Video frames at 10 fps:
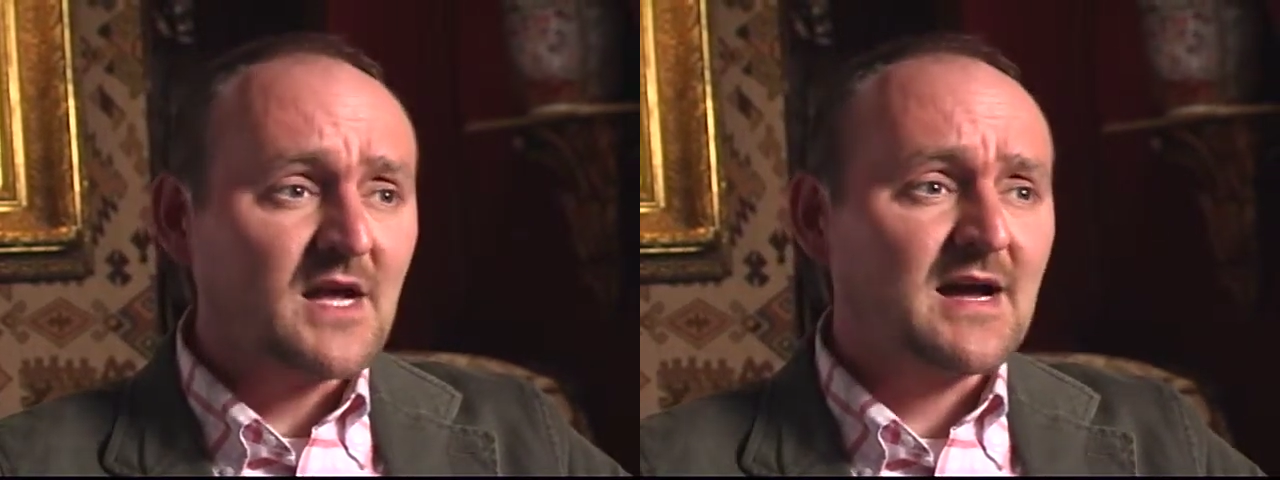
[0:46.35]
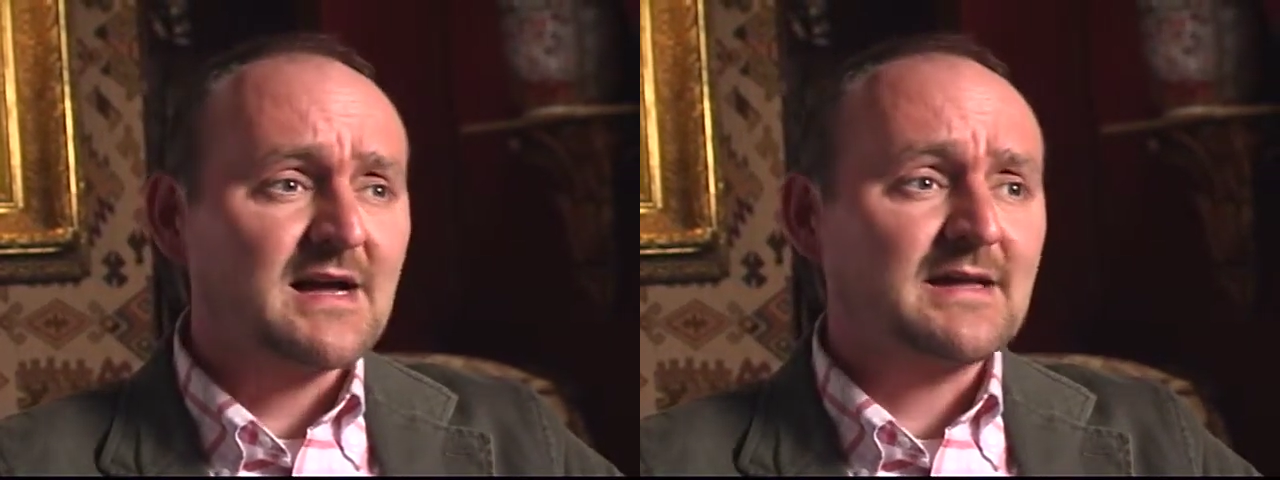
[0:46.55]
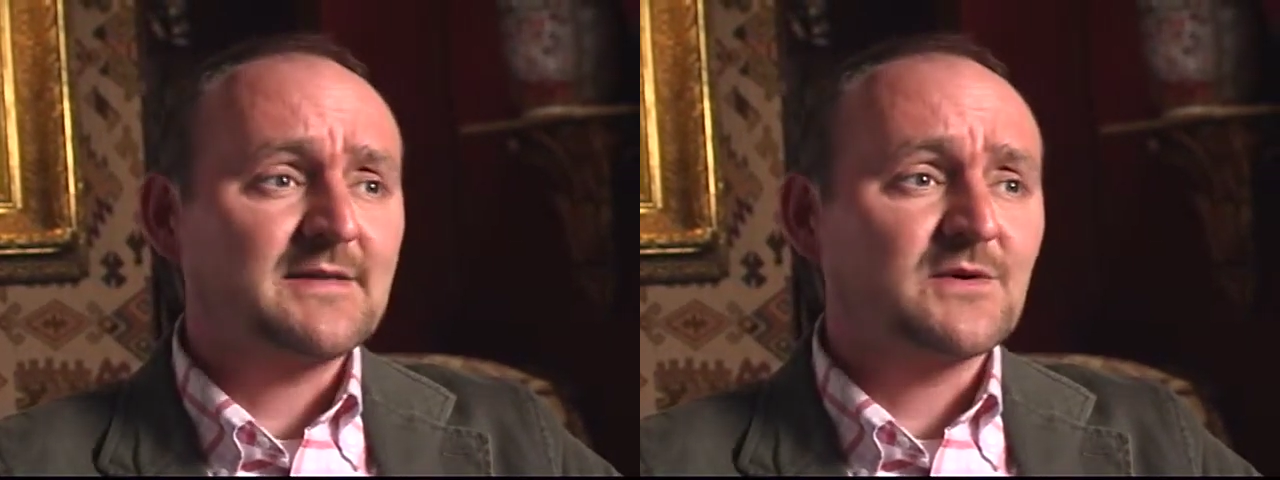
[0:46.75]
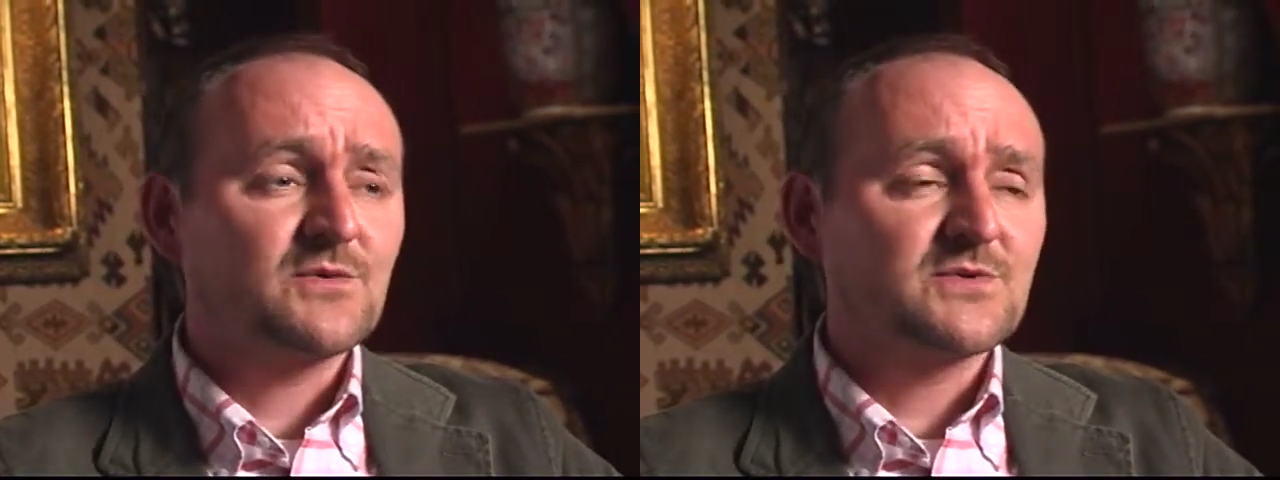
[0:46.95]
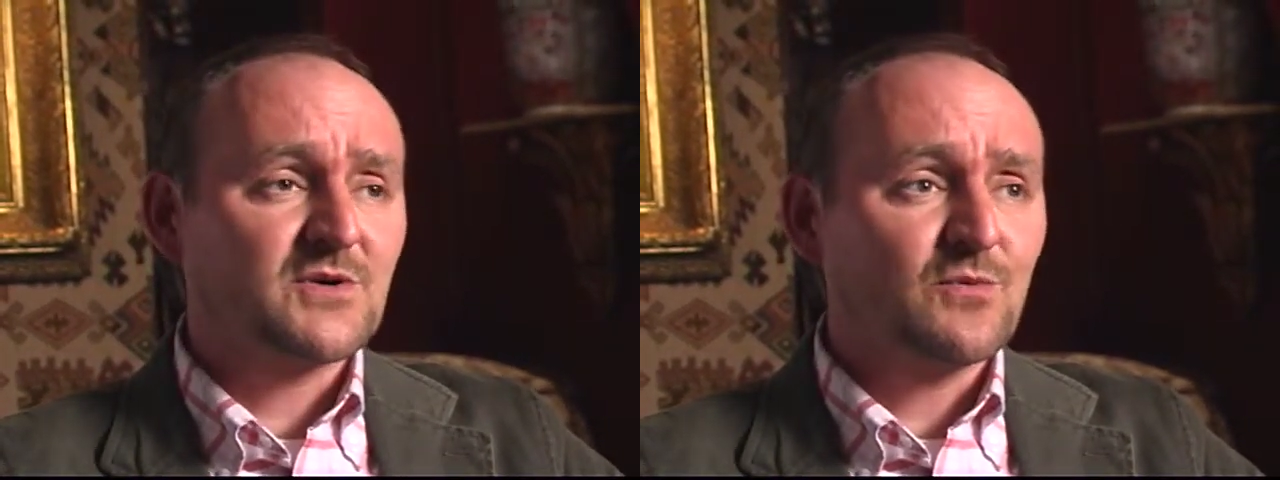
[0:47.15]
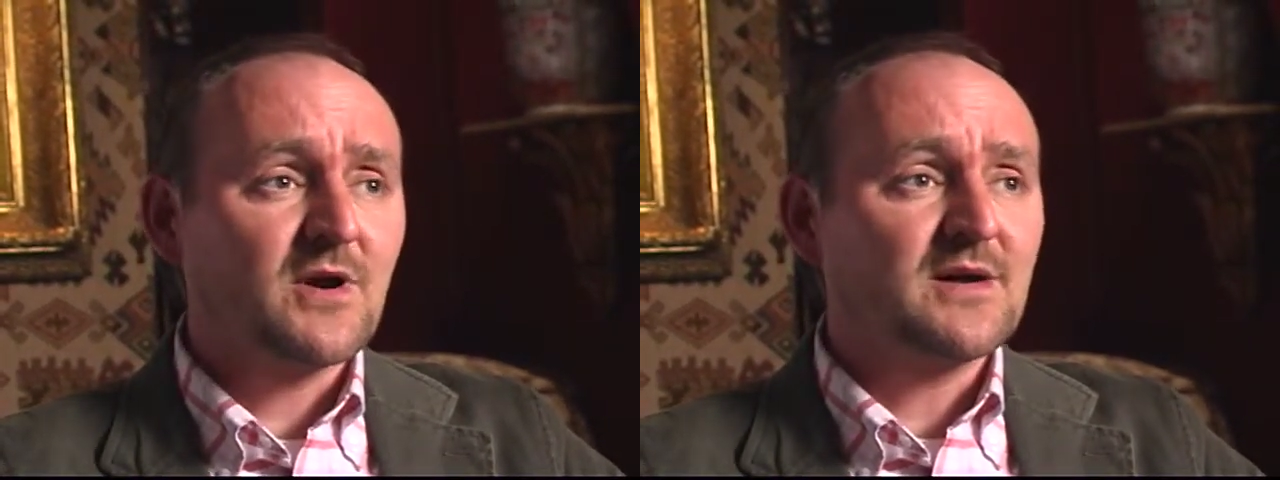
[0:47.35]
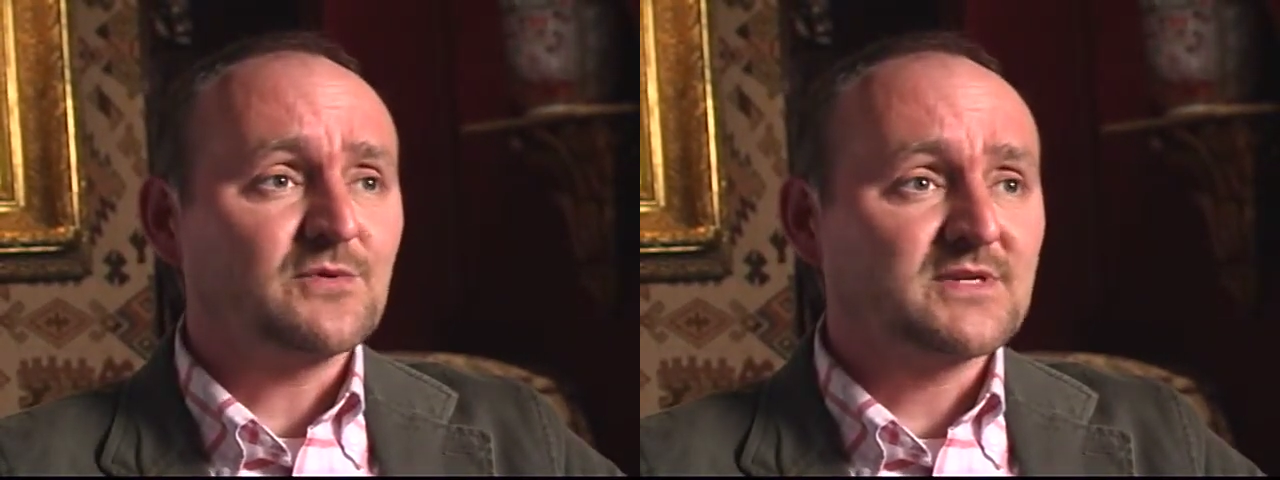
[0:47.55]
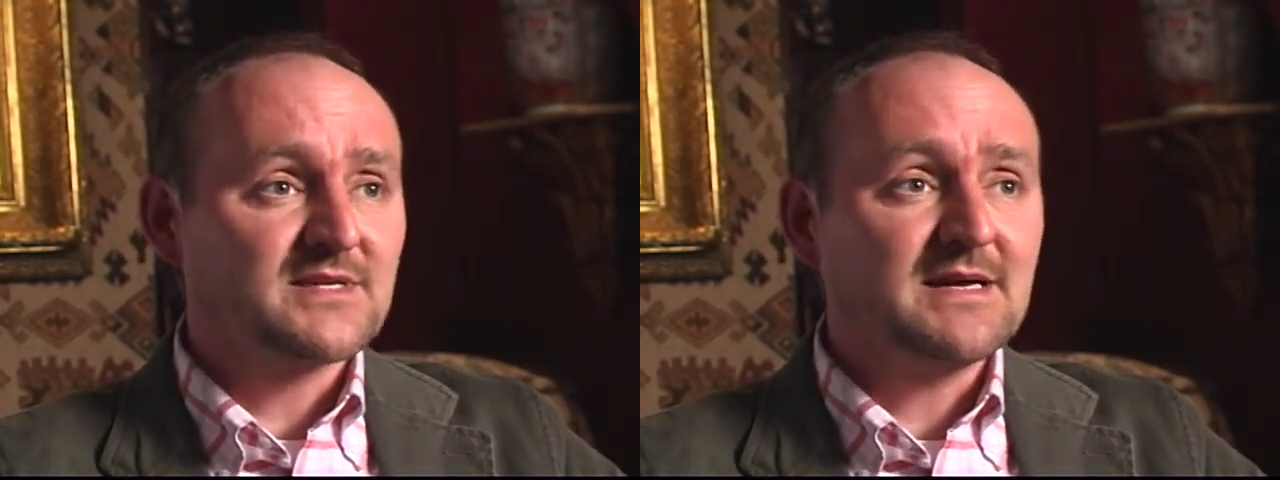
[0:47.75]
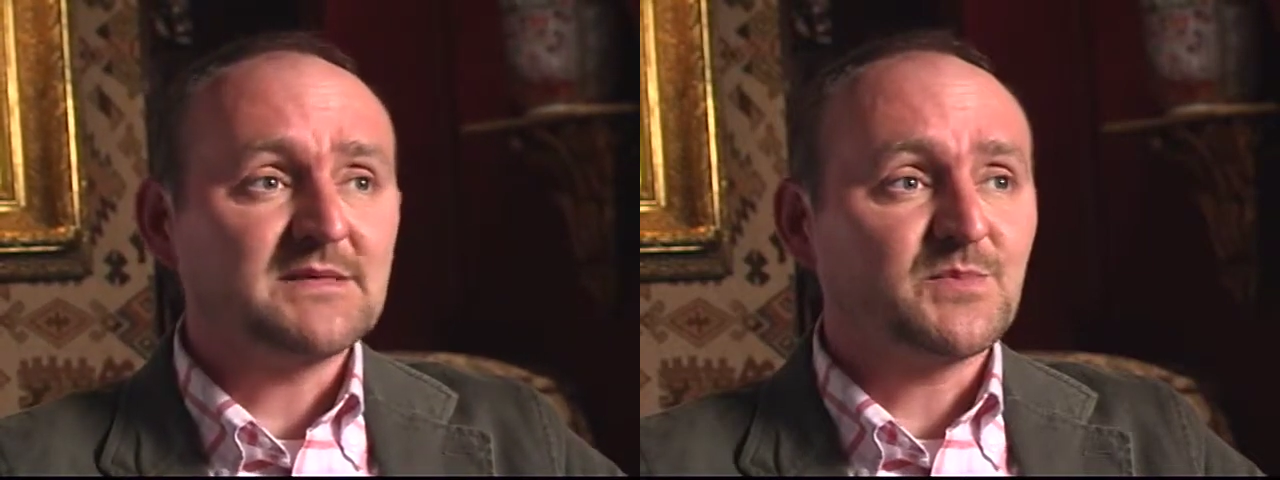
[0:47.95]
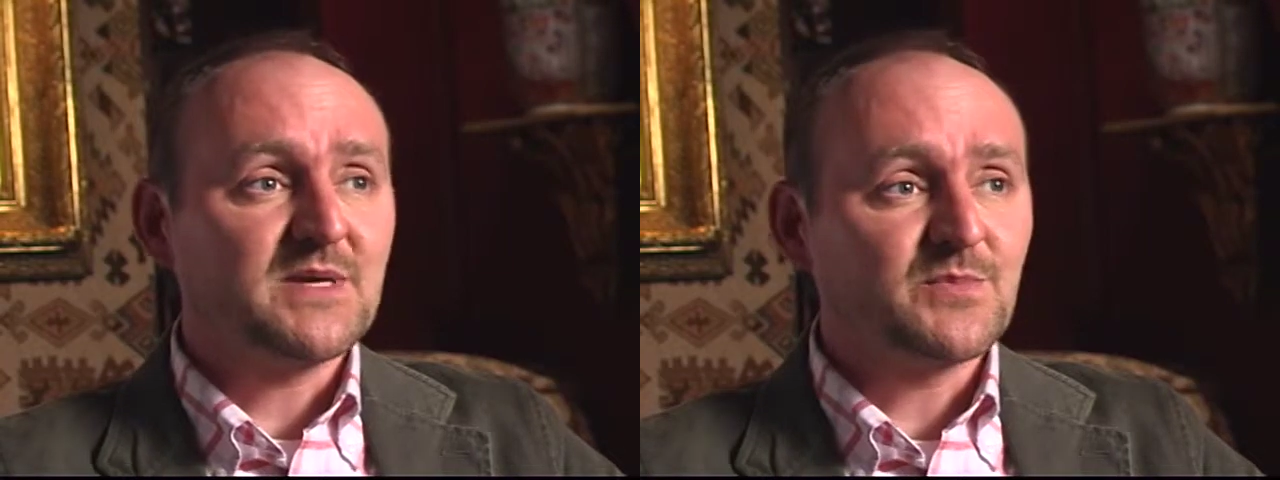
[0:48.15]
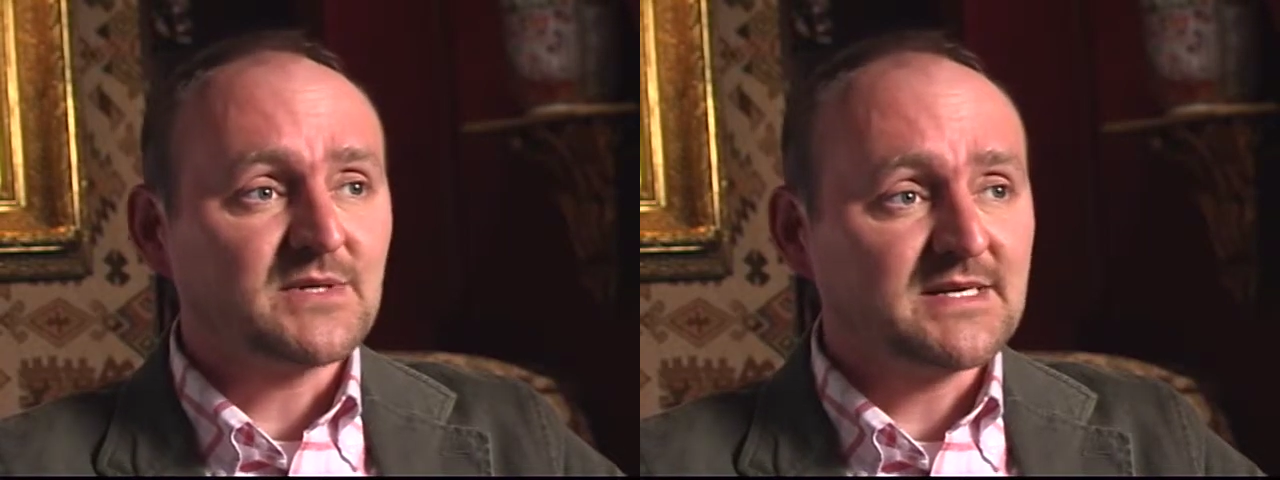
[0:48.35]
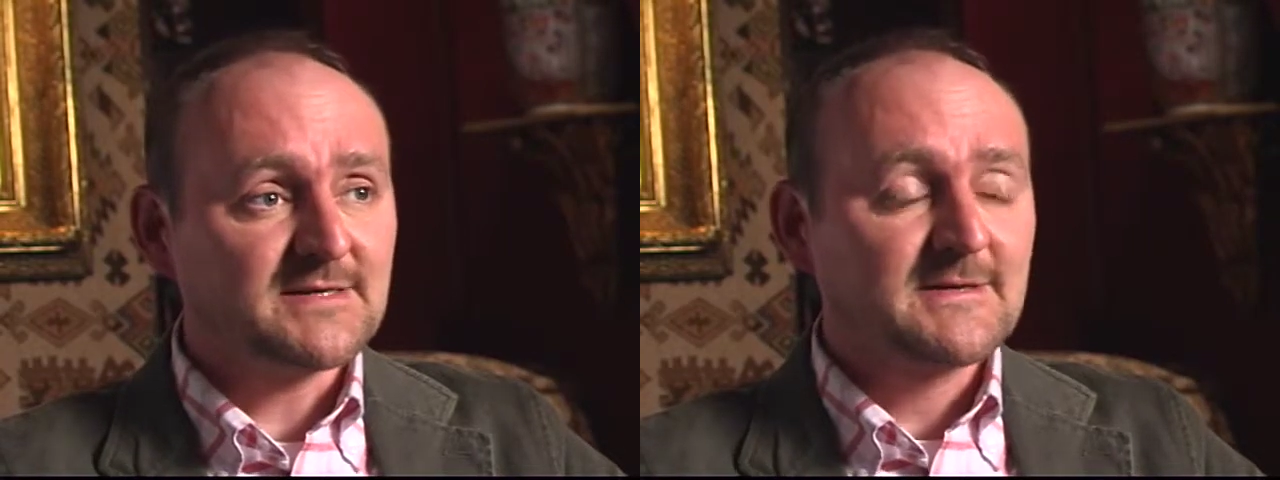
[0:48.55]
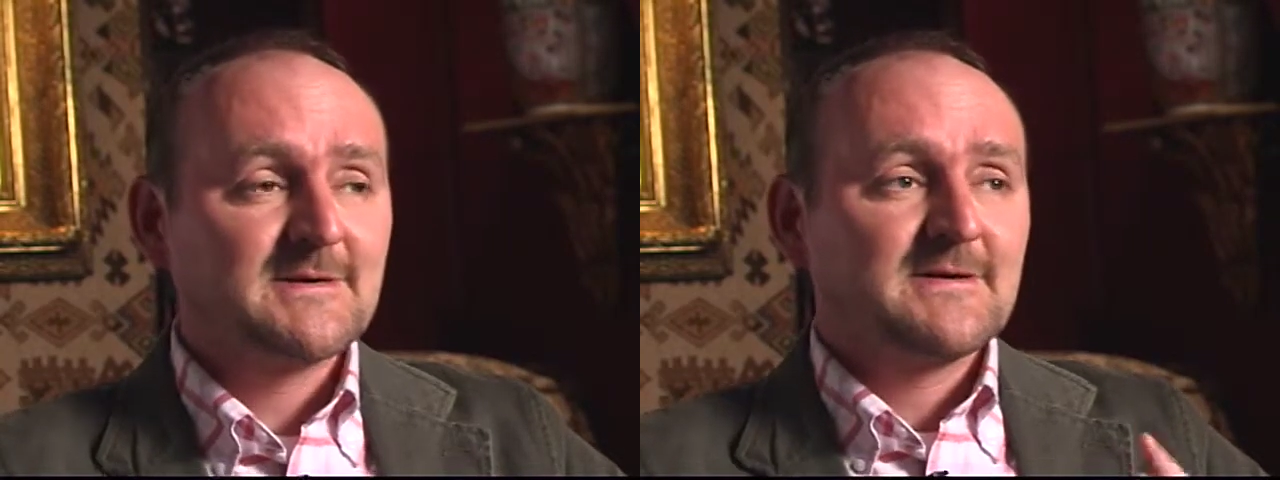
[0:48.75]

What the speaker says: And so what I would say to people is,